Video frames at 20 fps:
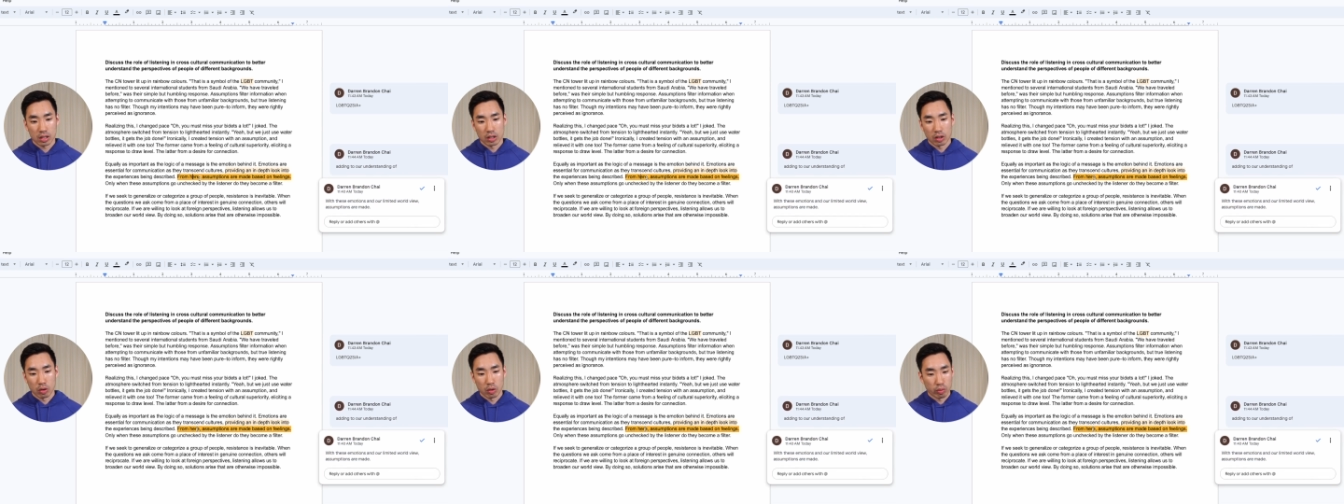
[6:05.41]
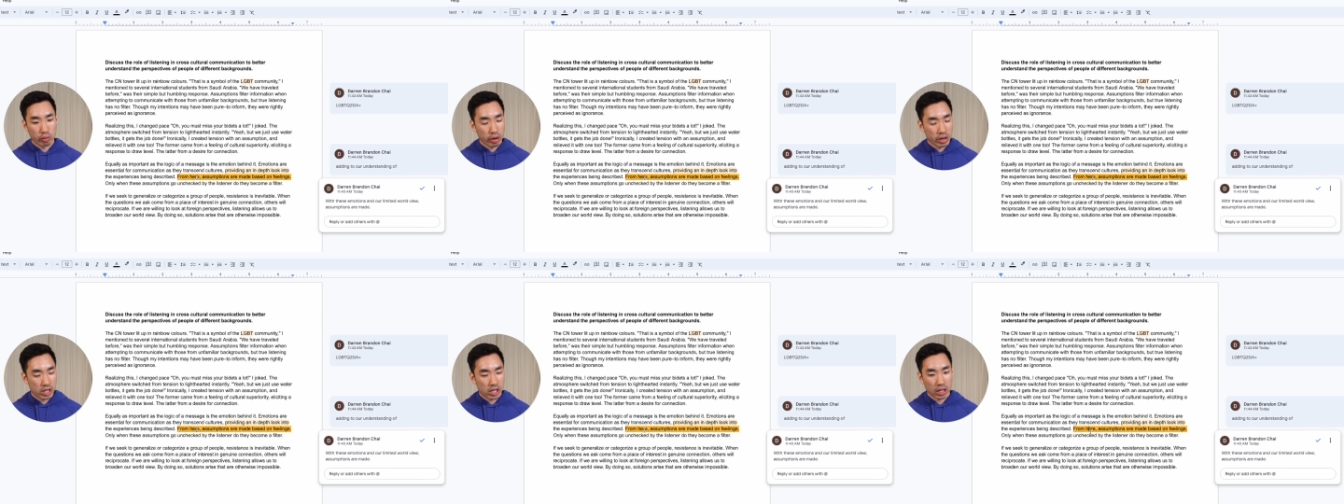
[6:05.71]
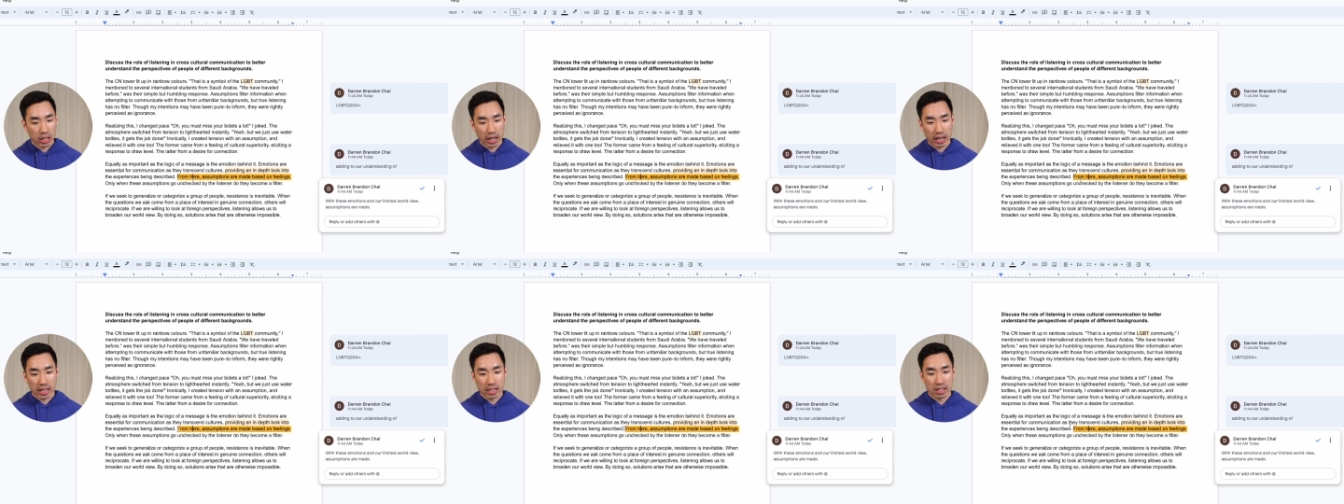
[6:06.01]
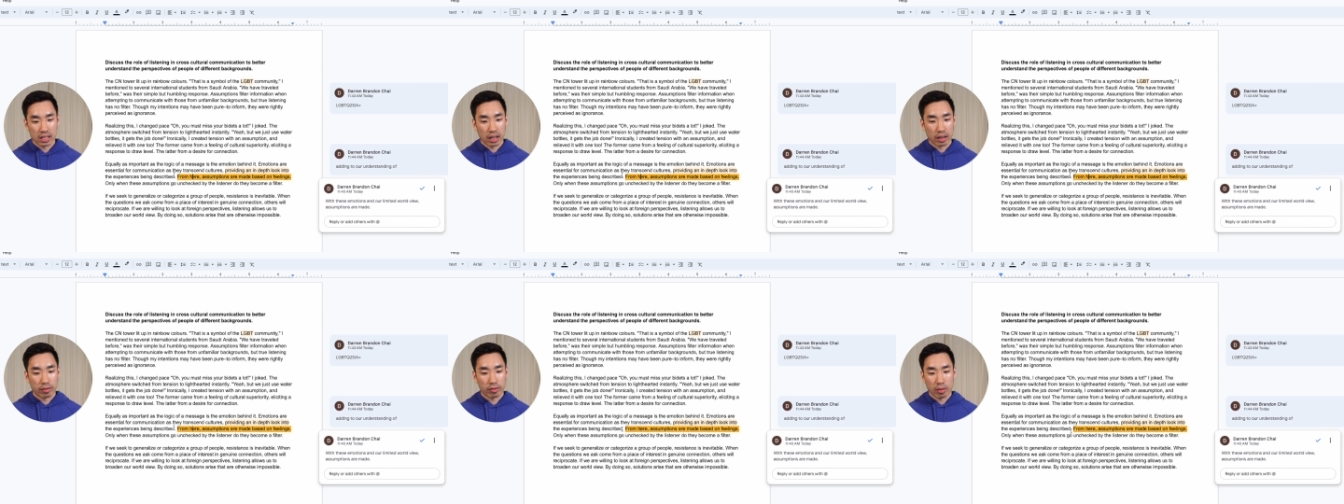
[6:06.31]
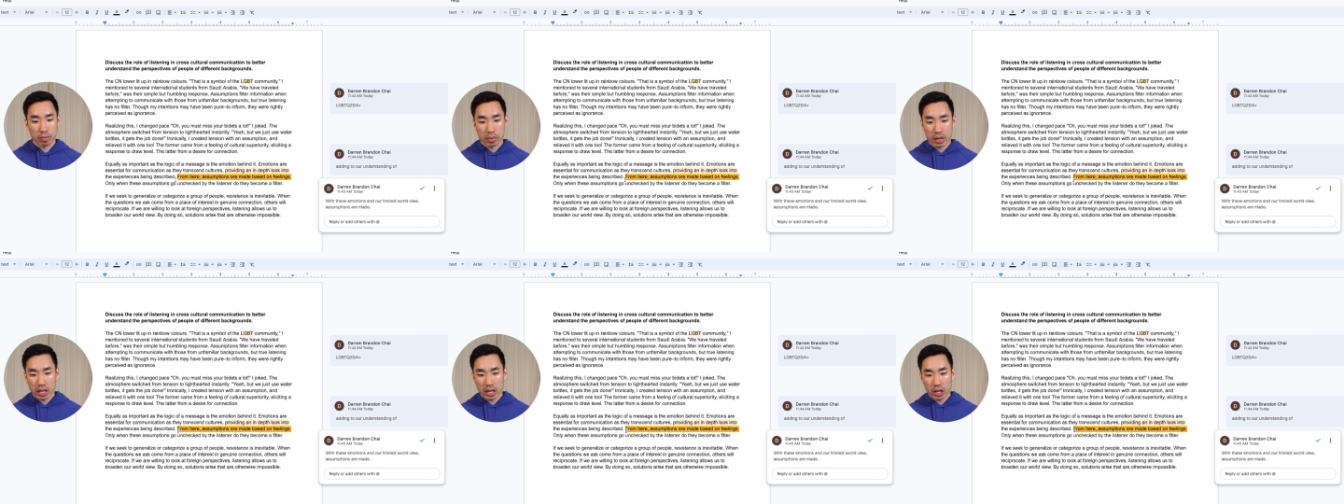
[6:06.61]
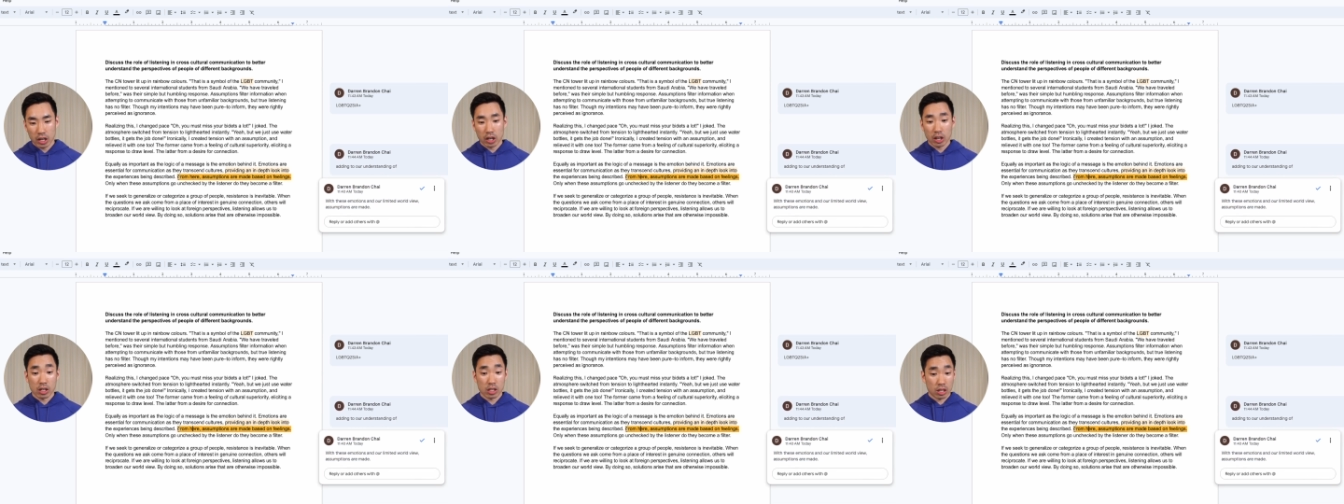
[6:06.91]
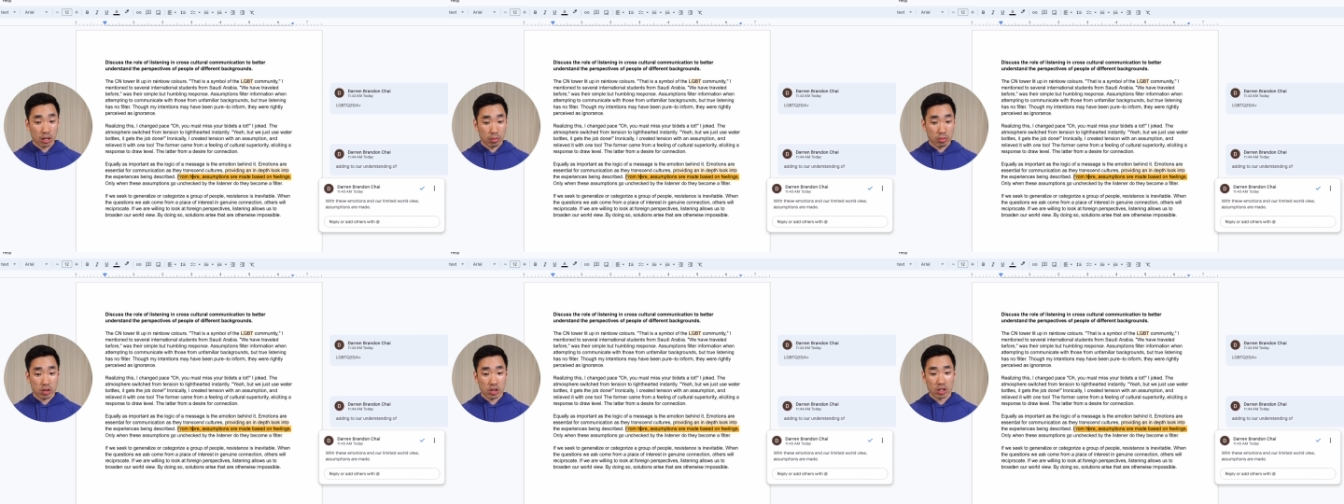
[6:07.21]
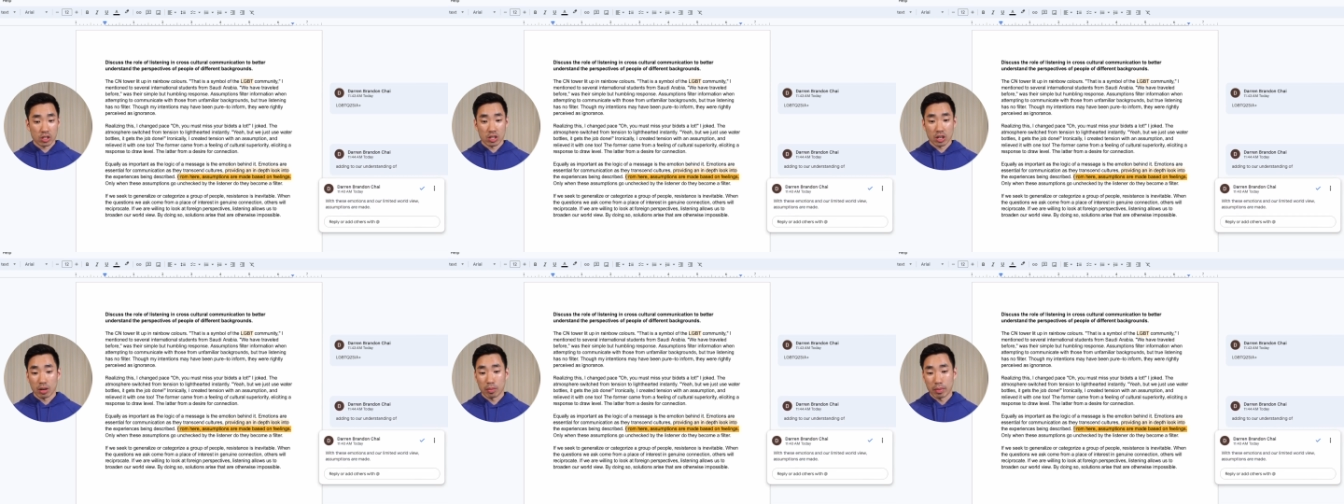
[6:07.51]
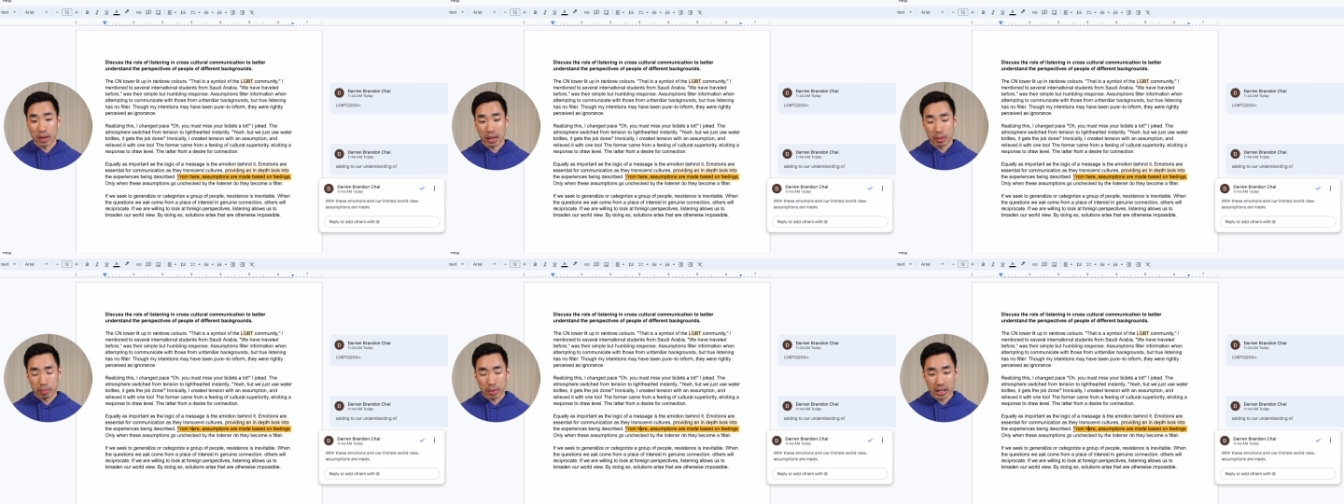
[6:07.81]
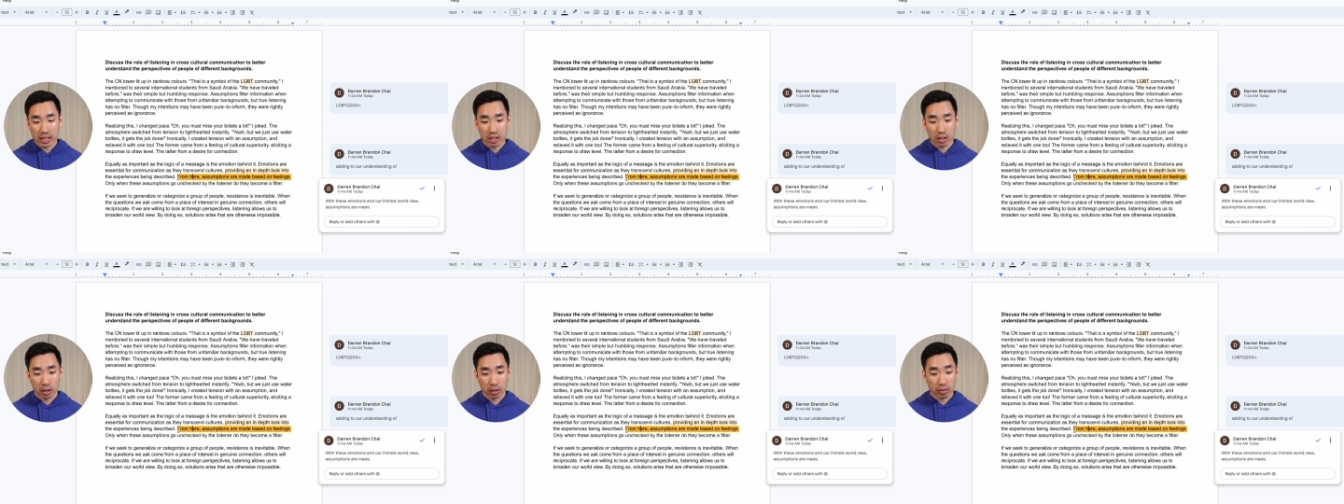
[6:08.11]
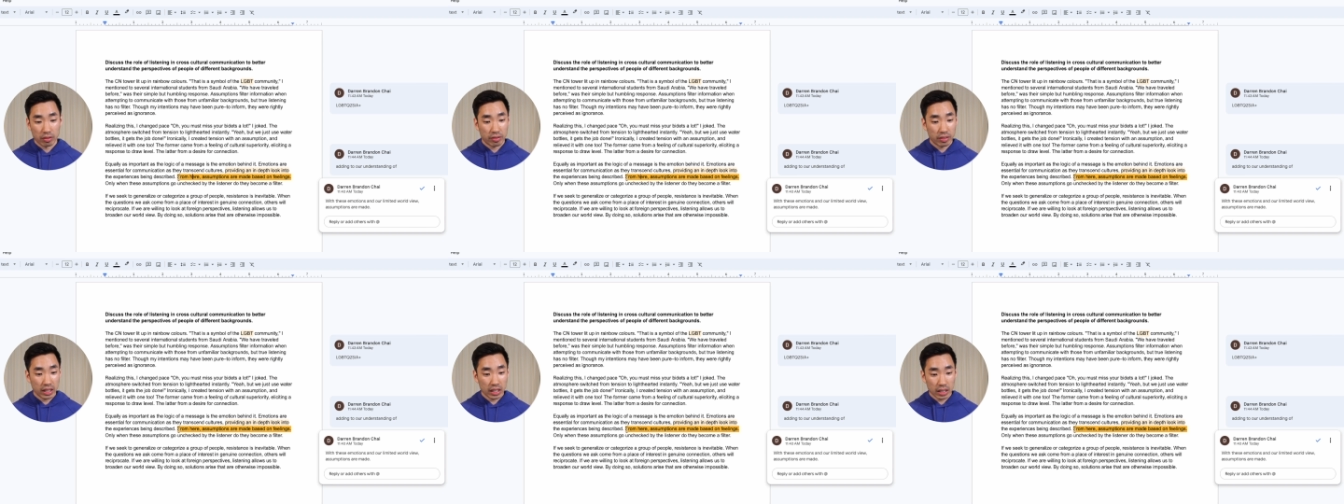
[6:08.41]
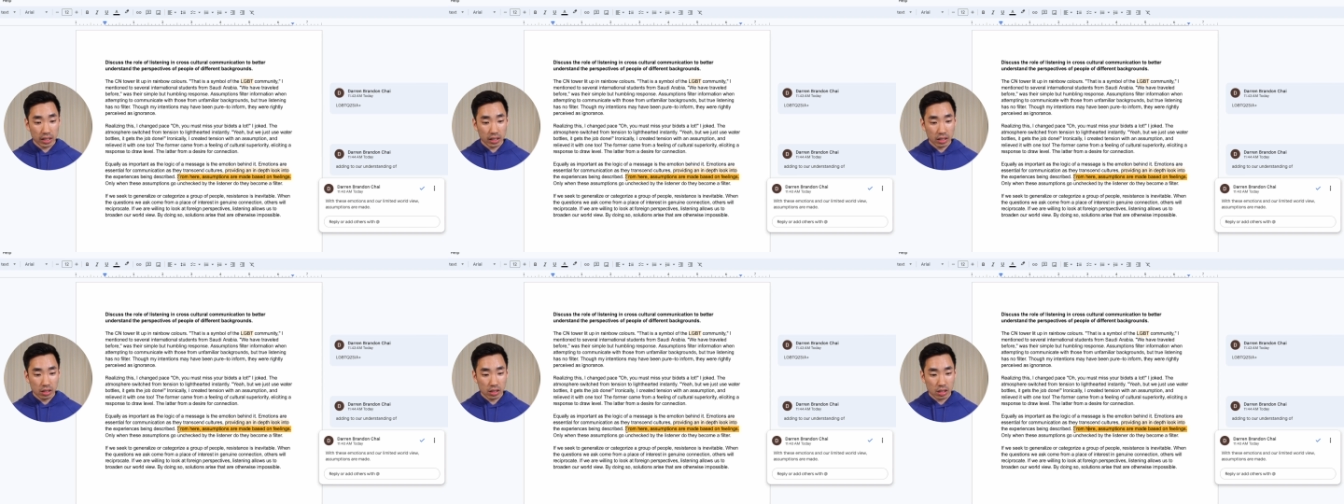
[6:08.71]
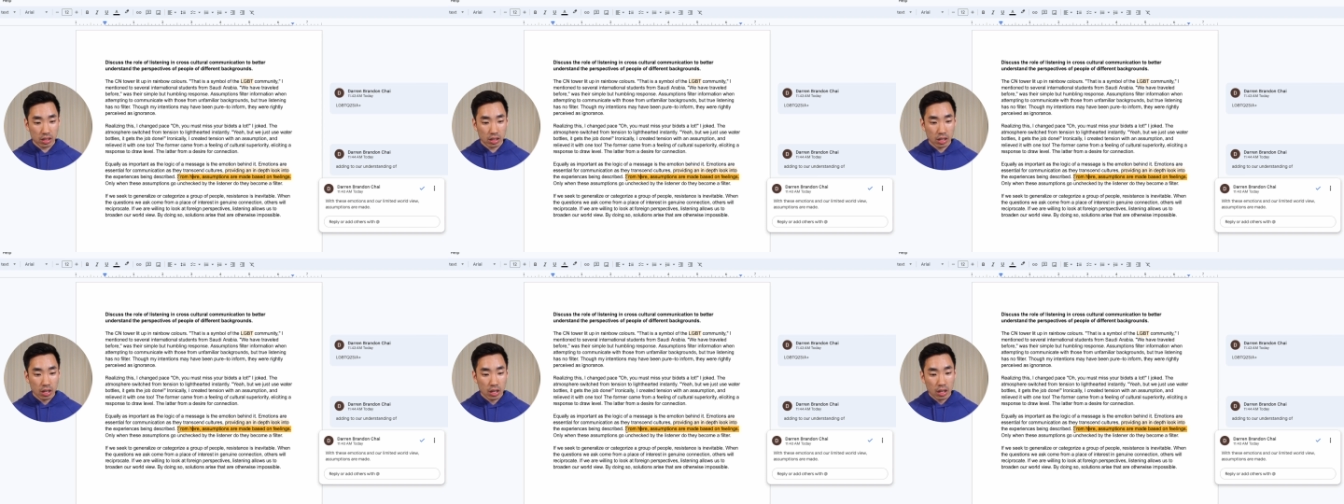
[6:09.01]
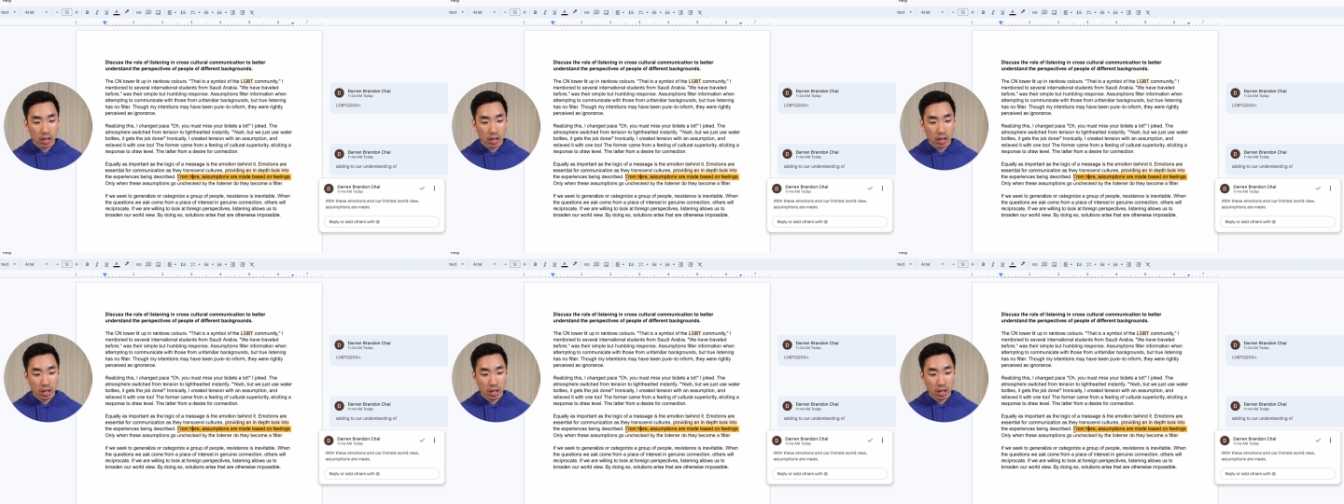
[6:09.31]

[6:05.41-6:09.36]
you know, originally I said from here, assumptions are made based on feelings.